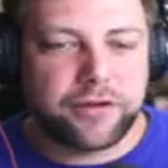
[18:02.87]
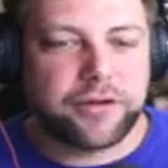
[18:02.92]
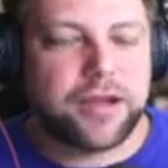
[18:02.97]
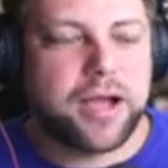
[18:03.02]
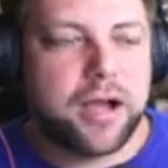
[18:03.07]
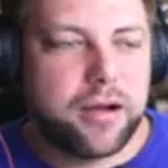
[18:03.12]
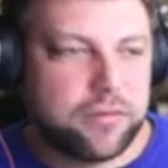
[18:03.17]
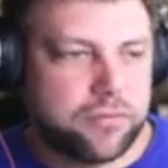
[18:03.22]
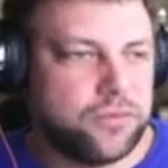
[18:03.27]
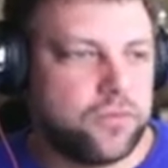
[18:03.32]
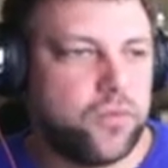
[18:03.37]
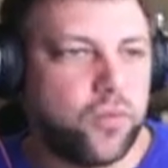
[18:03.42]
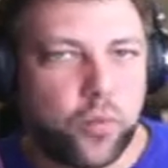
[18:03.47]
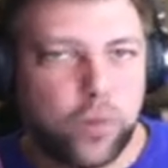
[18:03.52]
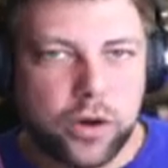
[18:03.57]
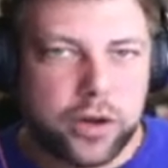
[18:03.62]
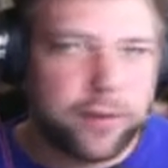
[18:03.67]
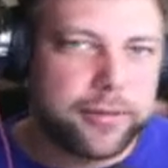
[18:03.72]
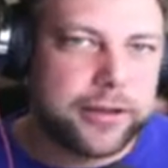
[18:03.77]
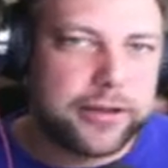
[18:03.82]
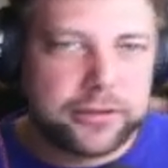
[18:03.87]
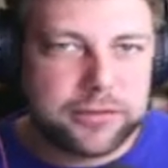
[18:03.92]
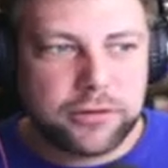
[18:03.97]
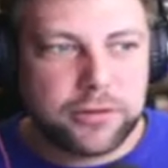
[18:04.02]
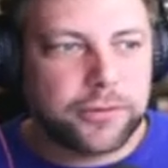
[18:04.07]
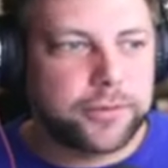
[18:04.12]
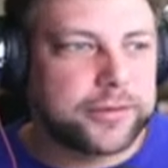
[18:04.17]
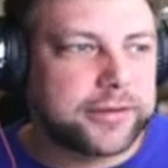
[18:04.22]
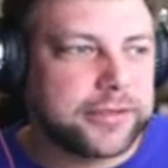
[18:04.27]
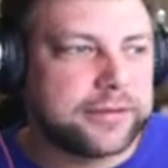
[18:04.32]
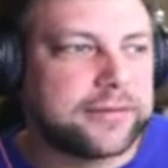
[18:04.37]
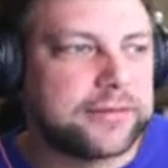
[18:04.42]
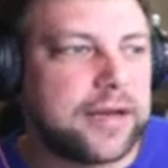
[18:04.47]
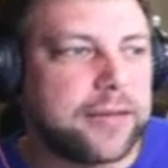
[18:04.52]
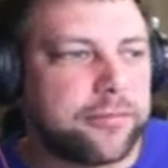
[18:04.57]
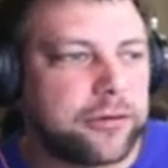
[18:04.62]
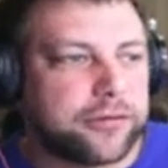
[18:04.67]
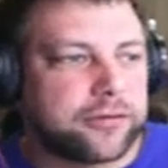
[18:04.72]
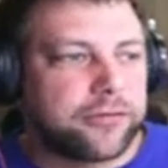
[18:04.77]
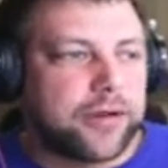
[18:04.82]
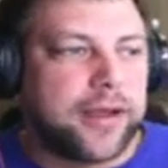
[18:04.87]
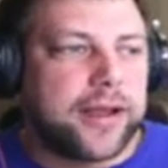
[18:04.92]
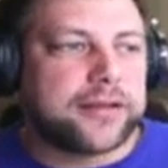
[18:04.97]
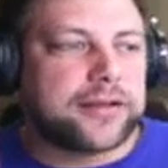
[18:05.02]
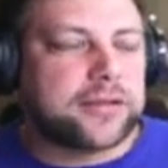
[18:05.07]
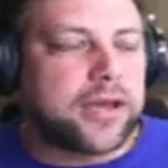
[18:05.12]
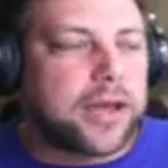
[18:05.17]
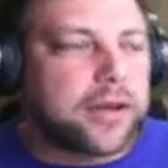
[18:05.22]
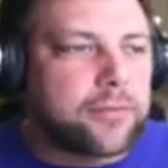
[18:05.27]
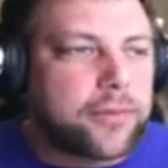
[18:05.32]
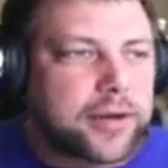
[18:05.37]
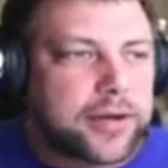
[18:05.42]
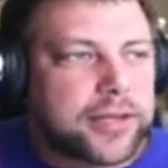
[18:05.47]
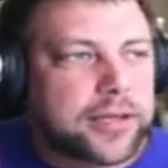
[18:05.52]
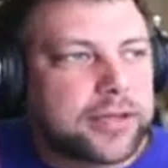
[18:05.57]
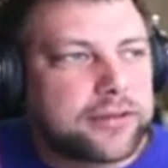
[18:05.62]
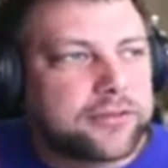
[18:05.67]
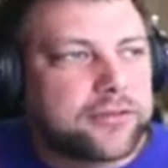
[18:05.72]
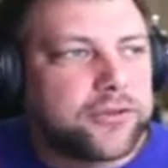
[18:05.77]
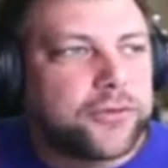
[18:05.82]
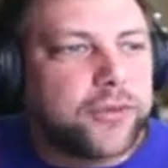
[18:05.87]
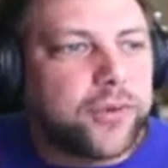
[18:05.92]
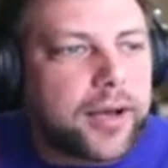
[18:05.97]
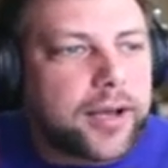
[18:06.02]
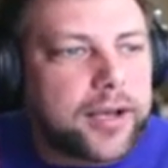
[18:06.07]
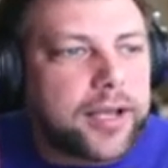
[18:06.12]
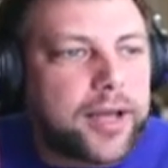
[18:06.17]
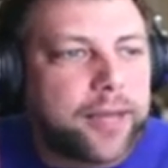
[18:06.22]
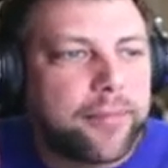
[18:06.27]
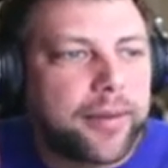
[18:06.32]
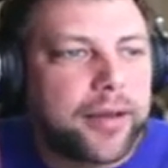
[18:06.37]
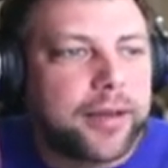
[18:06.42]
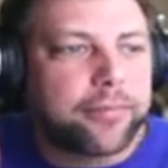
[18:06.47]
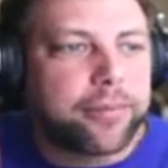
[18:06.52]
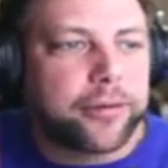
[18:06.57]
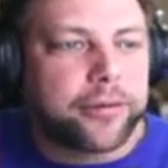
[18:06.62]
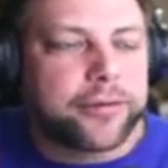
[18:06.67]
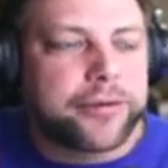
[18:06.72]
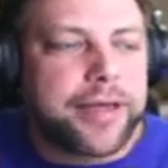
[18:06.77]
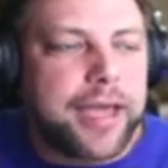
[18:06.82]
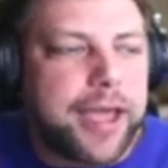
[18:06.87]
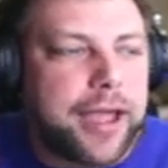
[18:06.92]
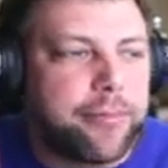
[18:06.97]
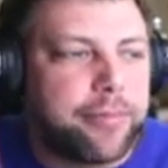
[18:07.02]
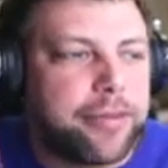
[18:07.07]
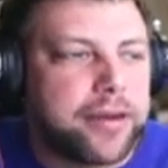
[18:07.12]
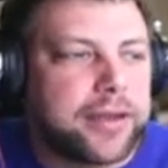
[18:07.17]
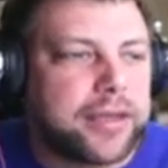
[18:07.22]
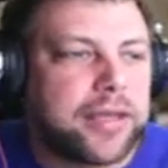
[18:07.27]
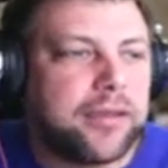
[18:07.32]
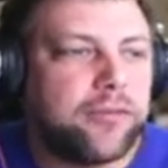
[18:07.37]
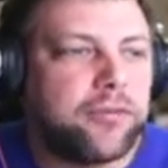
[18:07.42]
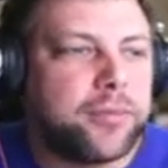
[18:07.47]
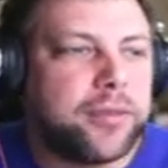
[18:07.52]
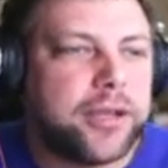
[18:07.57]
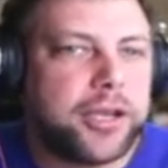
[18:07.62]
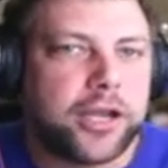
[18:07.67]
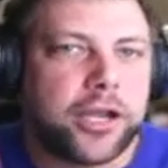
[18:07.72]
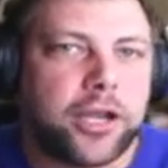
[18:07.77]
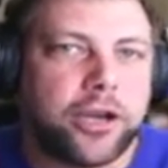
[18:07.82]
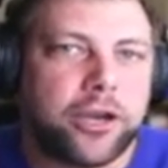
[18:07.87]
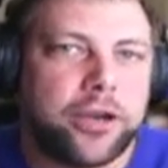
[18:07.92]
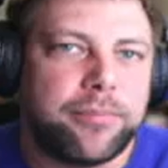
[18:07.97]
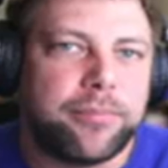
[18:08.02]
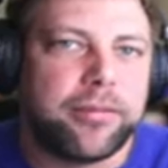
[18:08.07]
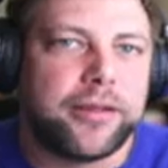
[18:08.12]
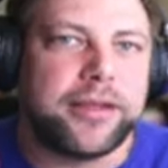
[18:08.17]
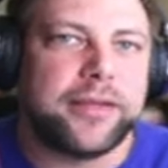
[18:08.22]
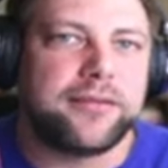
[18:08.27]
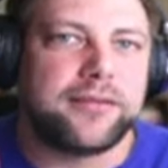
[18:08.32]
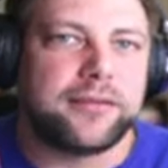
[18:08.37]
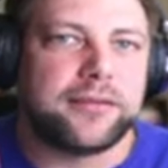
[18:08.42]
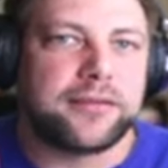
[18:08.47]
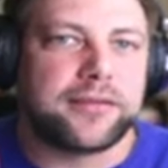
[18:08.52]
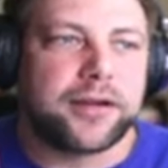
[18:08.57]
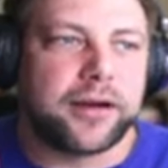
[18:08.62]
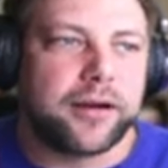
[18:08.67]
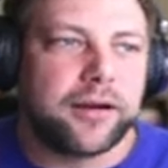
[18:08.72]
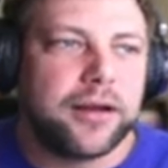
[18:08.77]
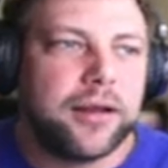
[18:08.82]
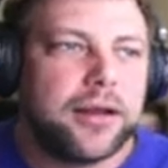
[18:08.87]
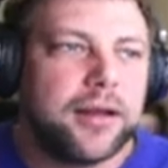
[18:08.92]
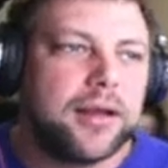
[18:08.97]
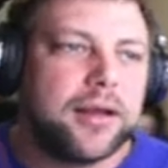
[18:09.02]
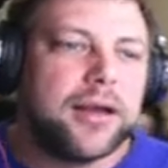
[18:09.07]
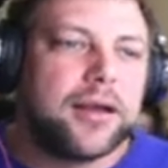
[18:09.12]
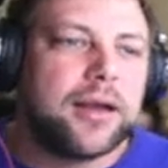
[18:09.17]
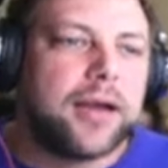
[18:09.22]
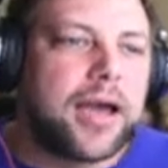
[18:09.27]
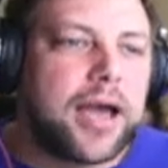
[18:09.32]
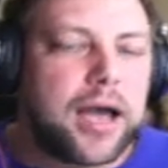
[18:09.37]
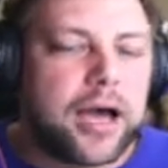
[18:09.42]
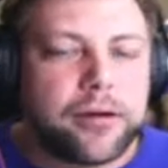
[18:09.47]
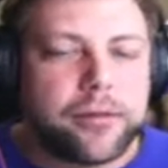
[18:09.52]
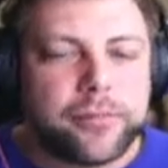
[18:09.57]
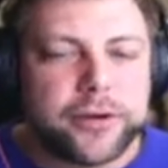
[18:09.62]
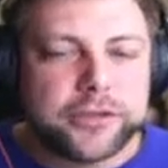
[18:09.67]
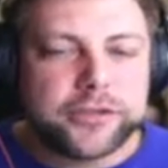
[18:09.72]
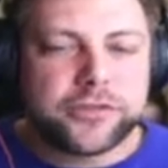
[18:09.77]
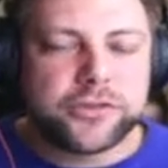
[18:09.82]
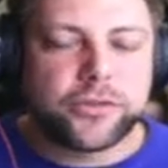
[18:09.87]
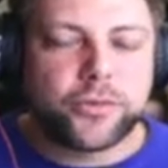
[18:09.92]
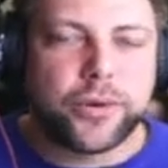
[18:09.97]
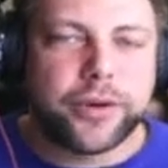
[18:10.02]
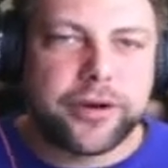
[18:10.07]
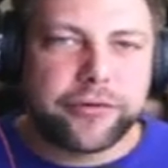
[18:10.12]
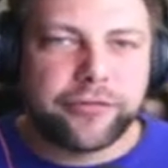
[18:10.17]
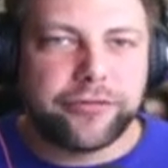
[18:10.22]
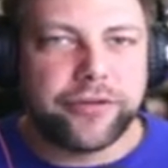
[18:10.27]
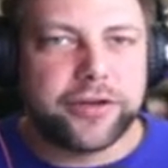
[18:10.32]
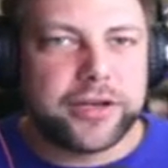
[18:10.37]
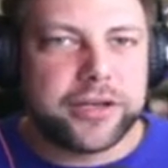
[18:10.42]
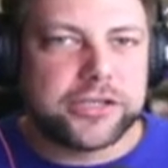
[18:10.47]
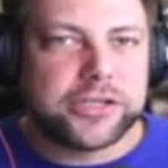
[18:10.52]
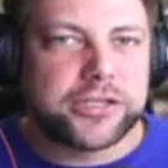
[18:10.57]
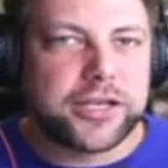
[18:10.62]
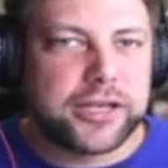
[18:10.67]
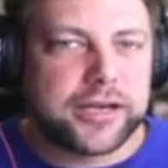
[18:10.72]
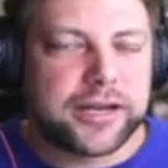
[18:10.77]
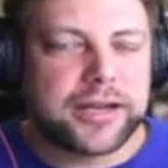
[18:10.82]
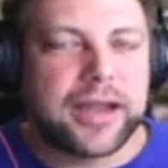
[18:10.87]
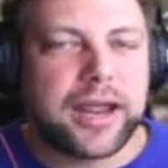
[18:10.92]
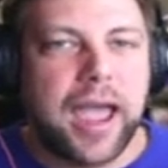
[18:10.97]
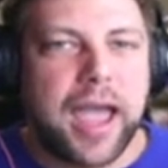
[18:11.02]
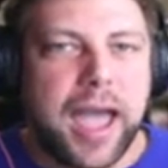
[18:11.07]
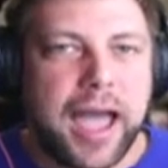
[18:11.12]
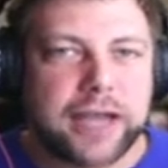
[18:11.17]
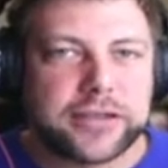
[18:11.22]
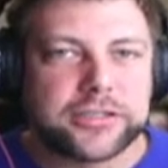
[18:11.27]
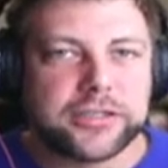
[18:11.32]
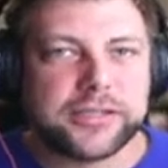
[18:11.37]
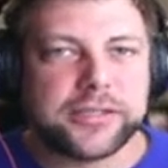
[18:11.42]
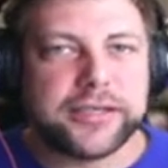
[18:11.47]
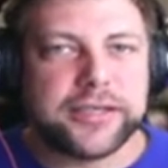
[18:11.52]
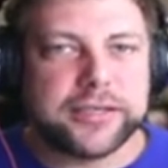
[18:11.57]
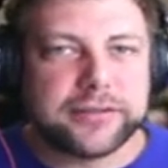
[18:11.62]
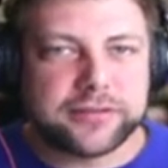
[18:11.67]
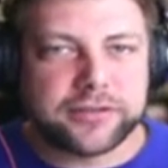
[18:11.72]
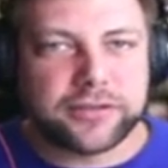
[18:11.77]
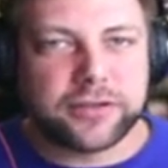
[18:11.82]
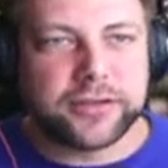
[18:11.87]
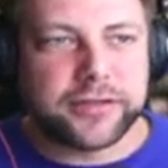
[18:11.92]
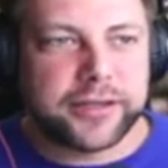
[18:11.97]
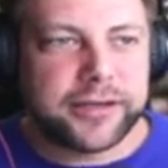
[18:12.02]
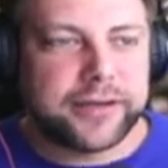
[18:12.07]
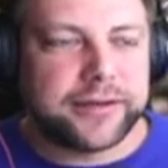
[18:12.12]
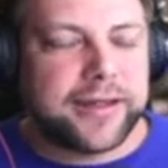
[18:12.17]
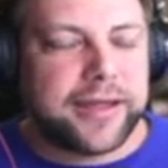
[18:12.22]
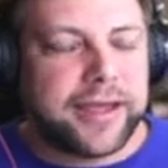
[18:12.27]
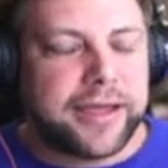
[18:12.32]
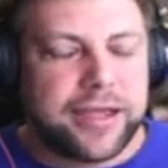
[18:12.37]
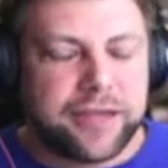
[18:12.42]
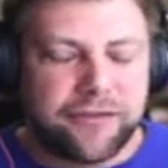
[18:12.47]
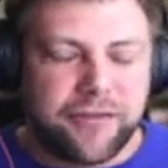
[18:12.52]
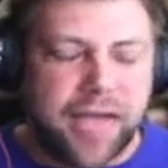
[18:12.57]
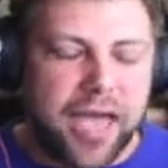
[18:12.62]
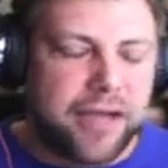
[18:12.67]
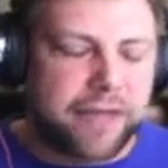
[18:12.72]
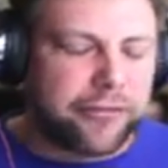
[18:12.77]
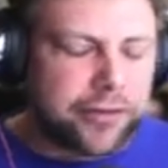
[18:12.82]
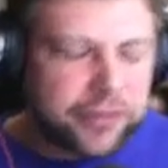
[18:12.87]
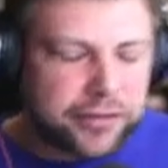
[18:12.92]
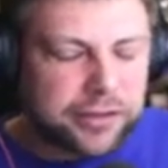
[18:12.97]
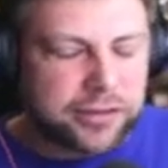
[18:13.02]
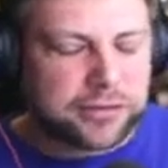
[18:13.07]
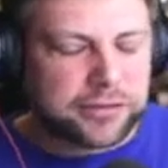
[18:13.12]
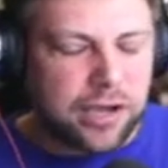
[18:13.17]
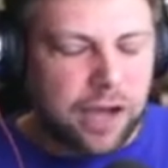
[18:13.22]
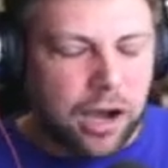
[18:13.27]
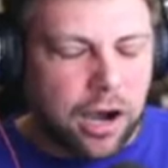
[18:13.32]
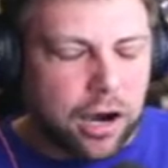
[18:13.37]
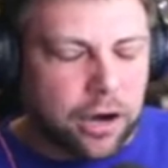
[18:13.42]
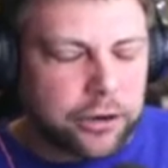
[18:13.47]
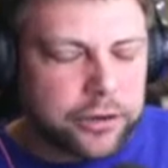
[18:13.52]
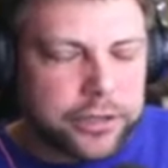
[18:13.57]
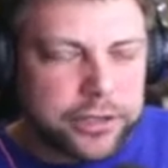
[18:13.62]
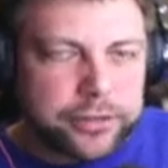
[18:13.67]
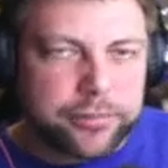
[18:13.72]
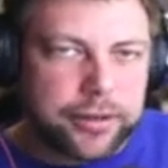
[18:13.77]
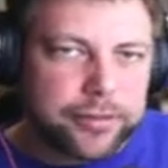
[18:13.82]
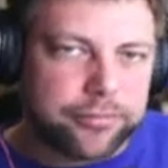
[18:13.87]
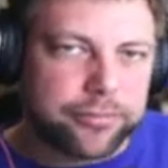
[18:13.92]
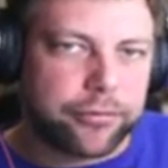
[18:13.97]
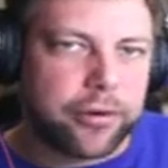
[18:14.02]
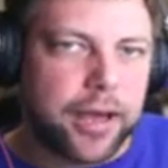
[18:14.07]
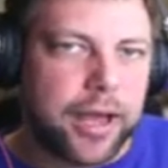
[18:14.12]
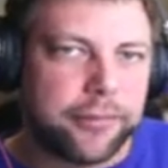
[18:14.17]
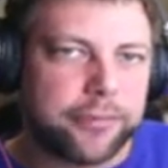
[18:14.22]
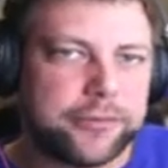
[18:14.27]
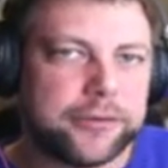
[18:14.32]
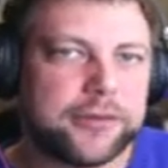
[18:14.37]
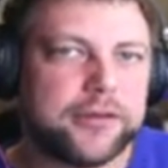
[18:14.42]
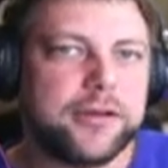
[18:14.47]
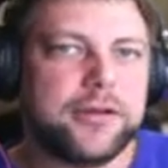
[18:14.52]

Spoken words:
out what am I doing with these numbers, right? So I don't want to get too hung up on per day, but it gives me a good place to start. How much square footage can I actually install in a day? If everything's already been prepped